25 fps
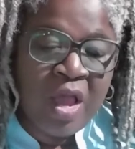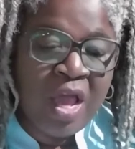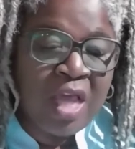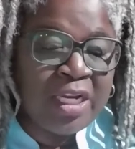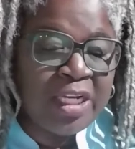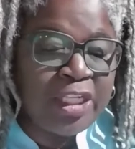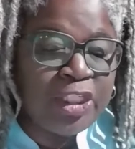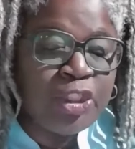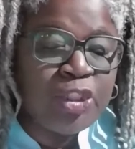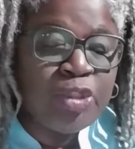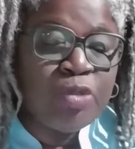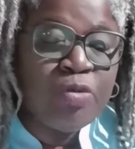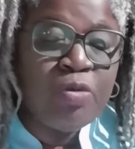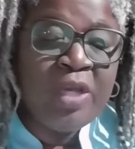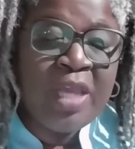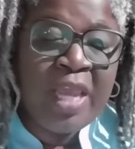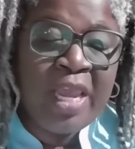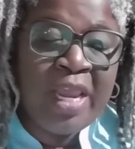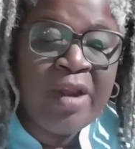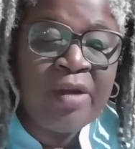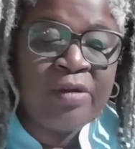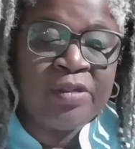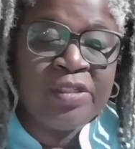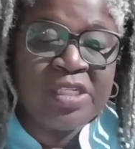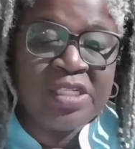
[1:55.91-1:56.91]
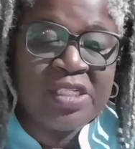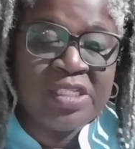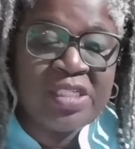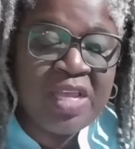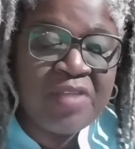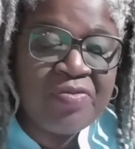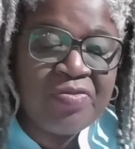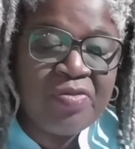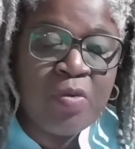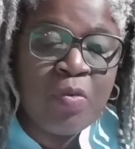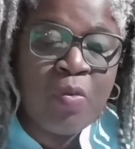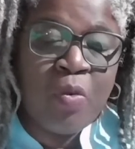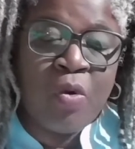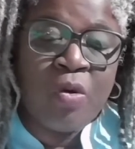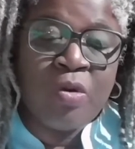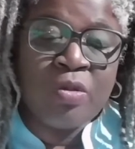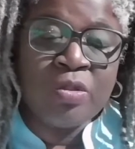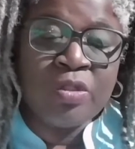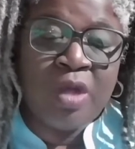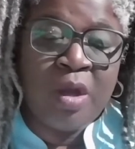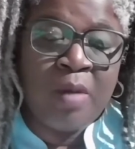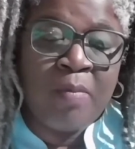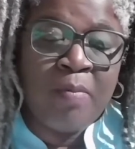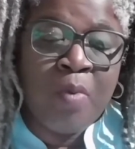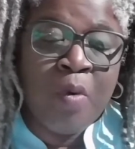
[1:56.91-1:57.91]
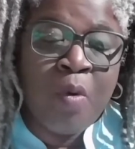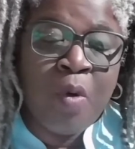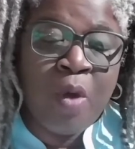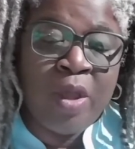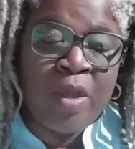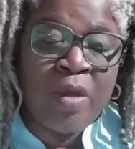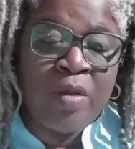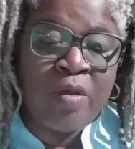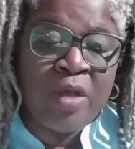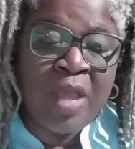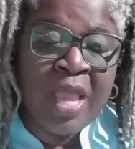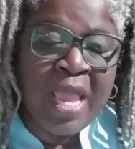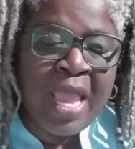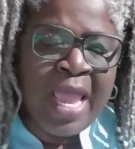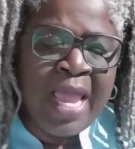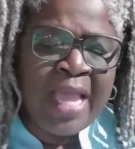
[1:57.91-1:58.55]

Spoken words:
unless you care to set the world a-boil